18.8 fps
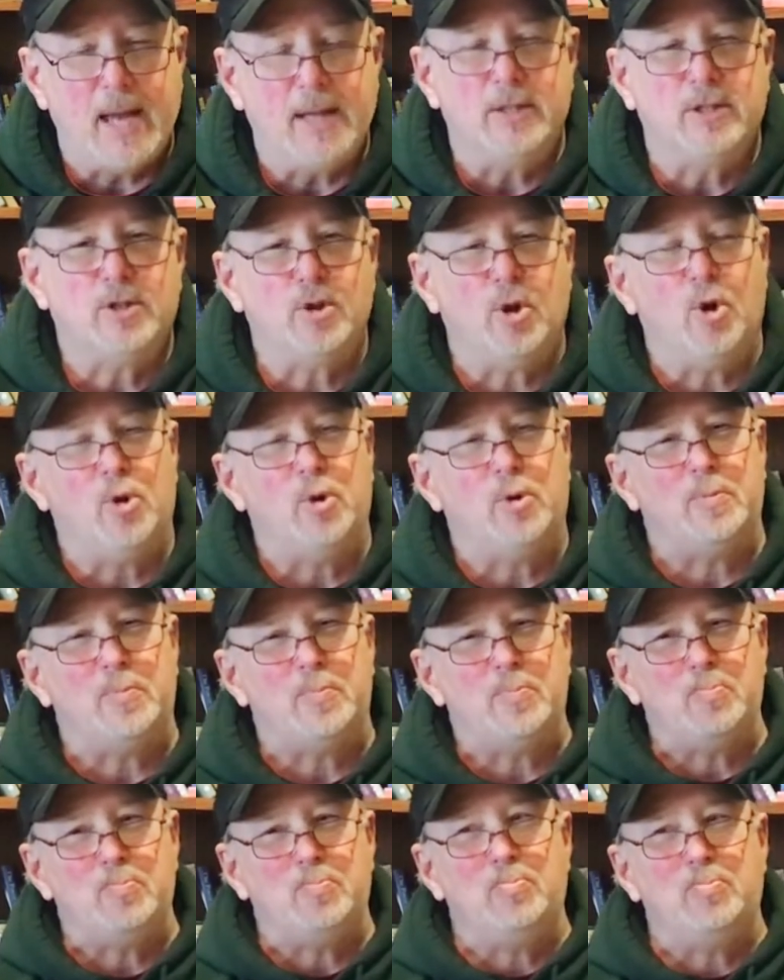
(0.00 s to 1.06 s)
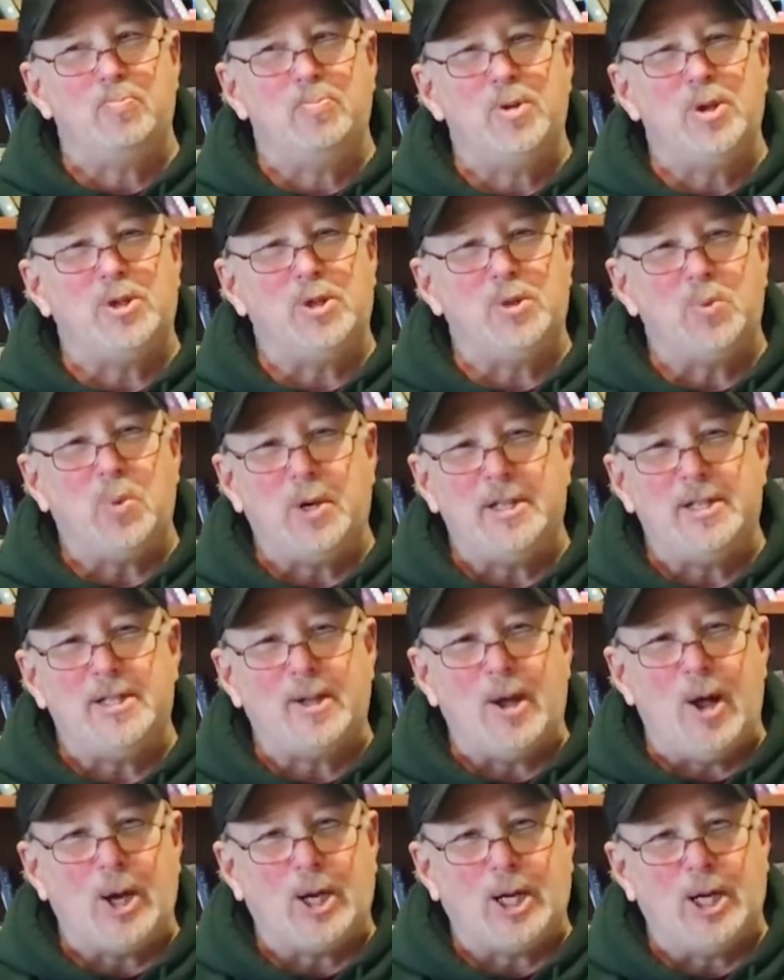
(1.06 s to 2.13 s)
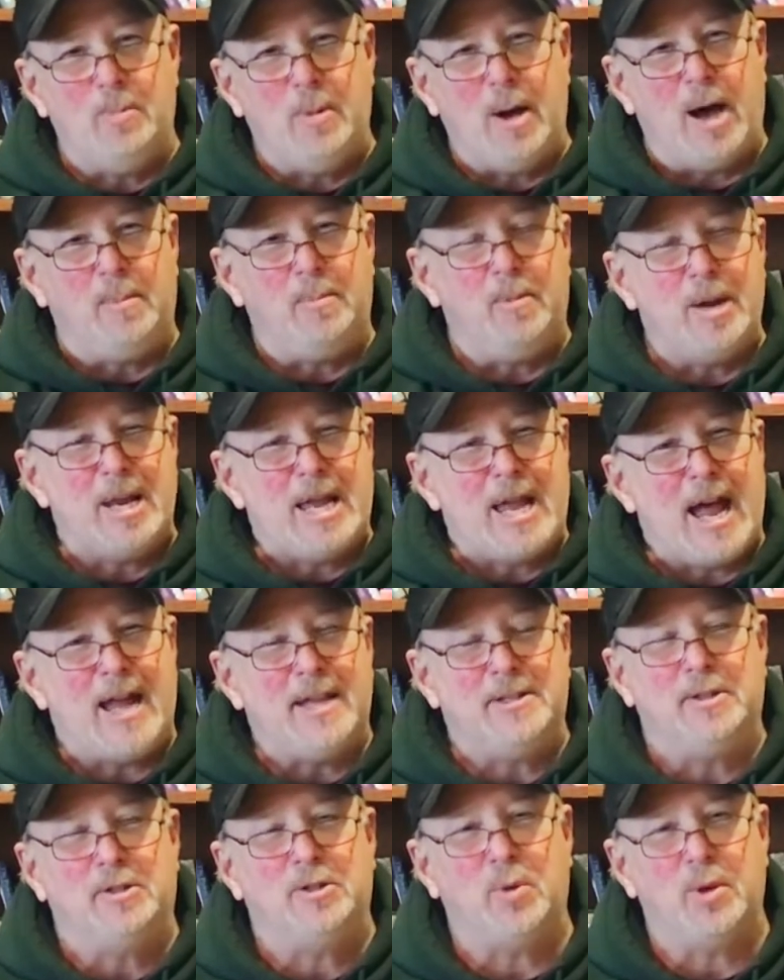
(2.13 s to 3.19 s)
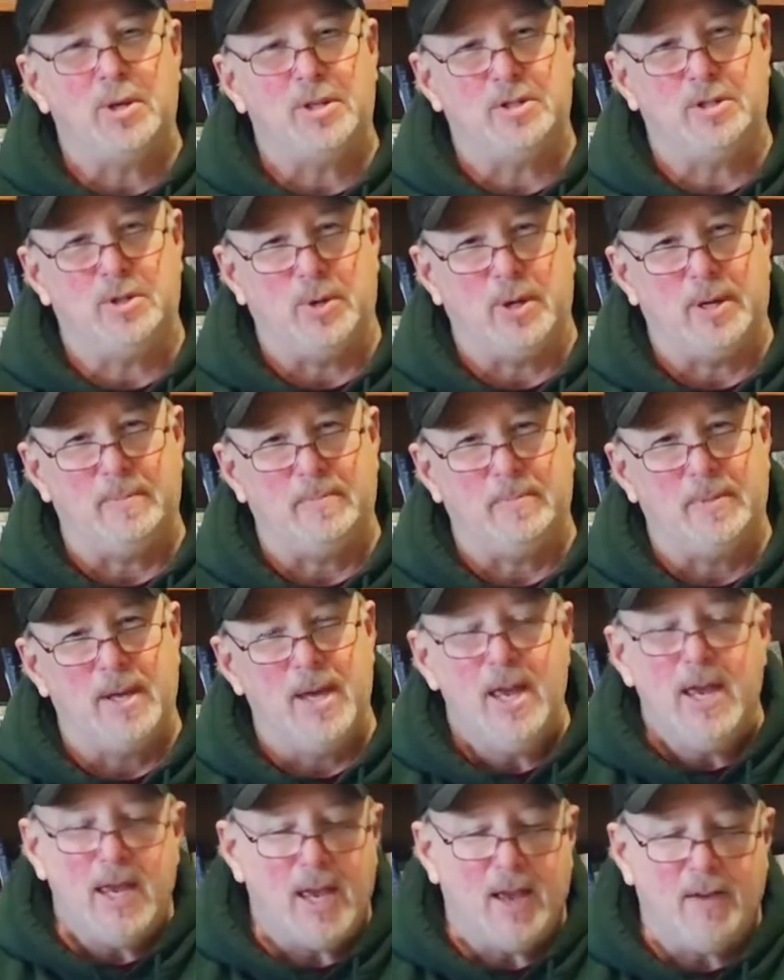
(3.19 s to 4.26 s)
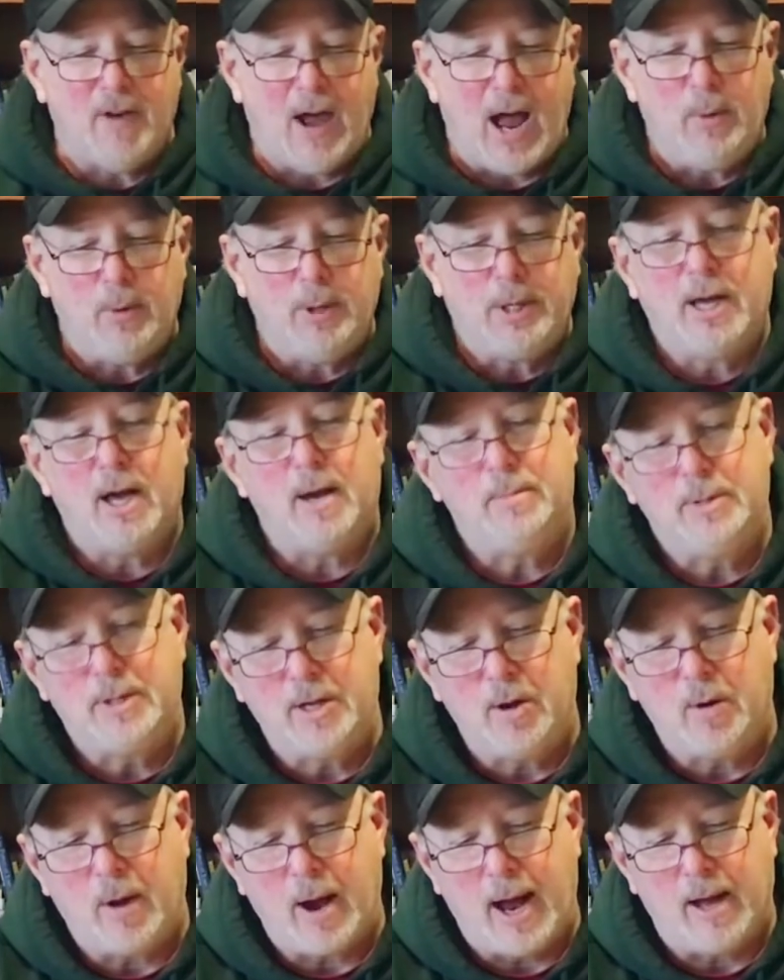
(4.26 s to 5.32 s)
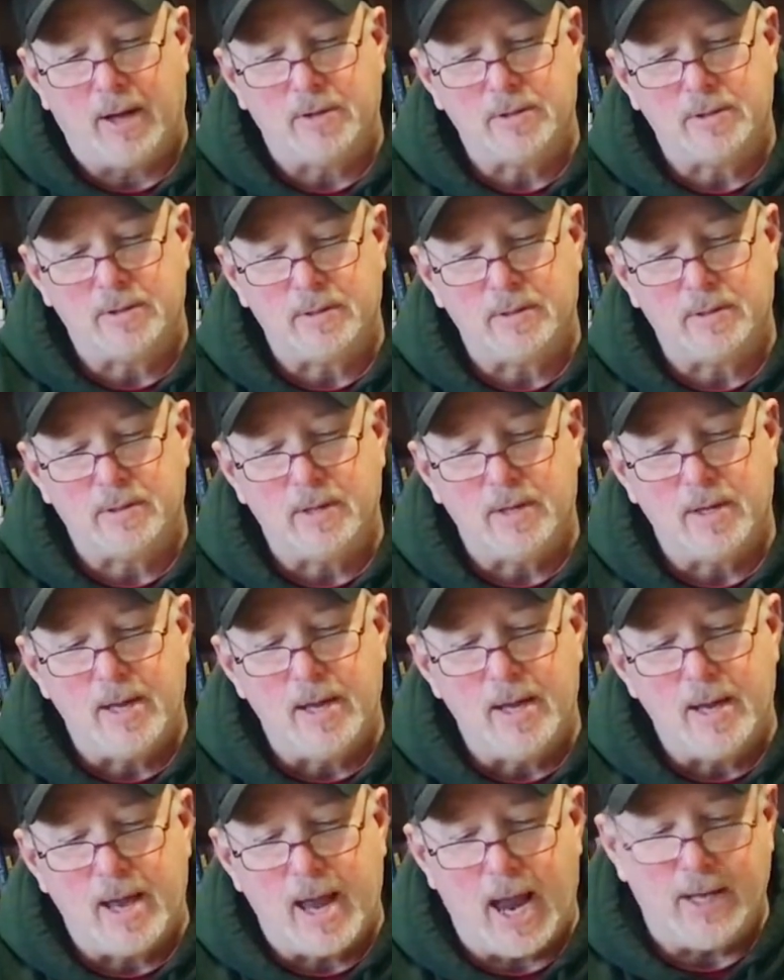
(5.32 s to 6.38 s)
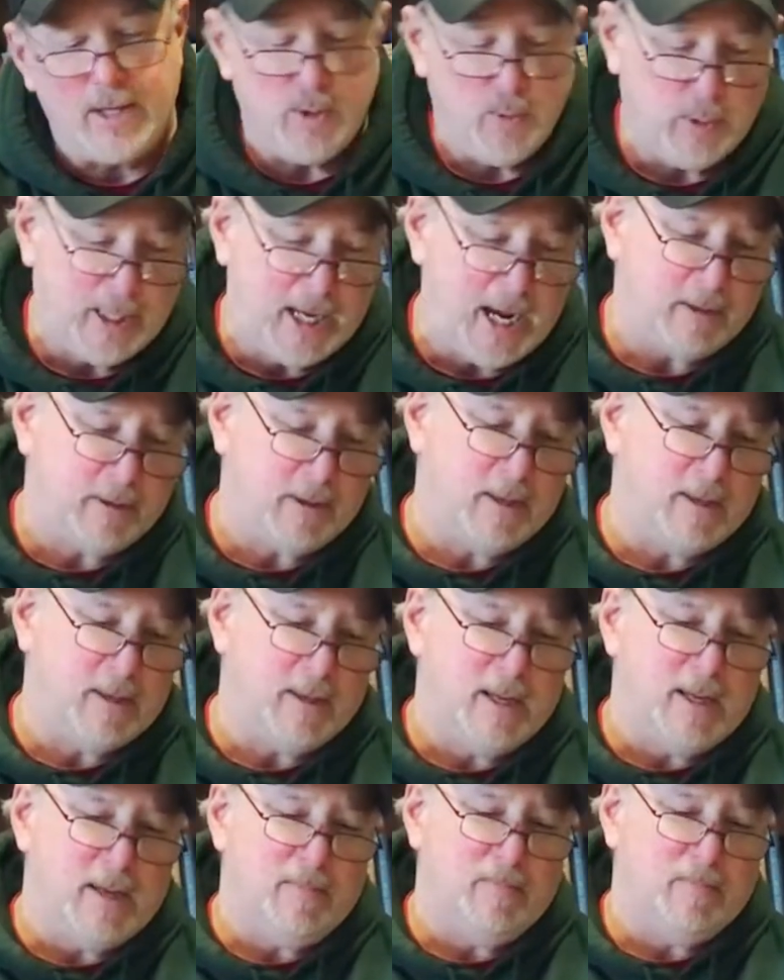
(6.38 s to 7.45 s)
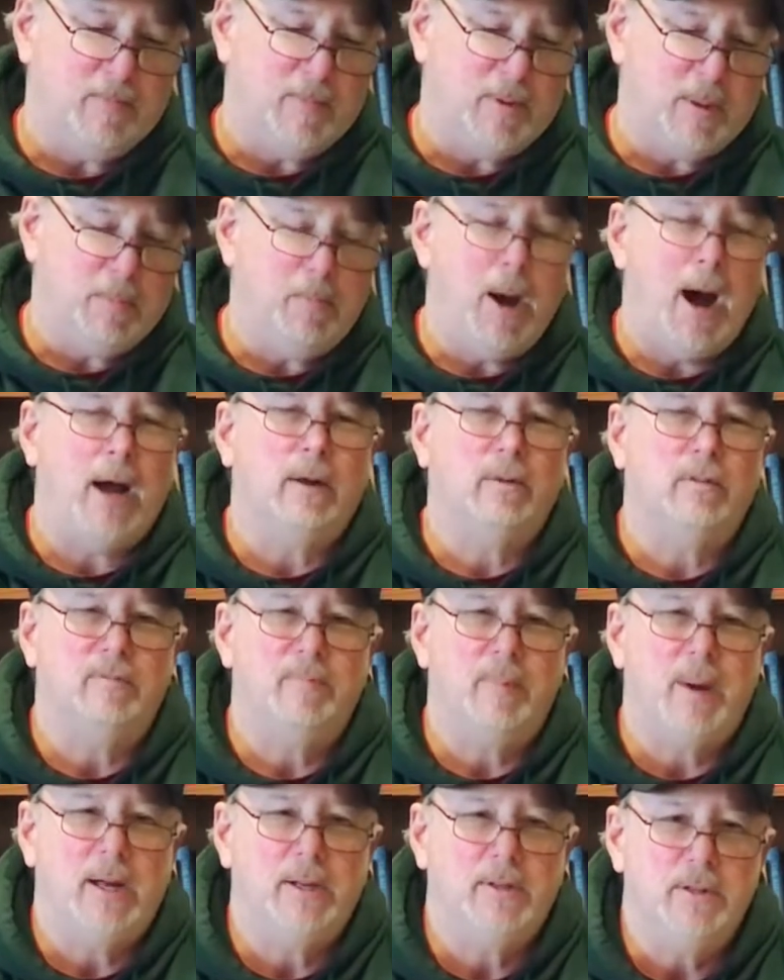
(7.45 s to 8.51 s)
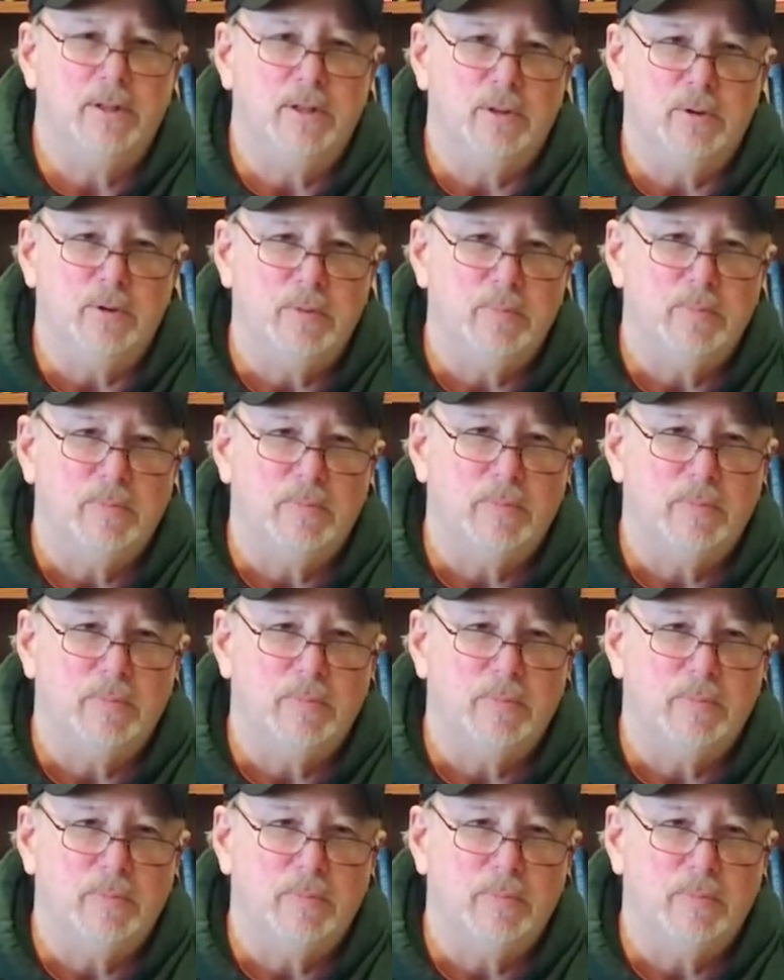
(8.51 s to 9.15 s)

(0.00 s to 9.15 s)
And so this is what he's talking about, but he adds a twist to it. If I would come to your house and you'd get the, the bottle of Mountain Dew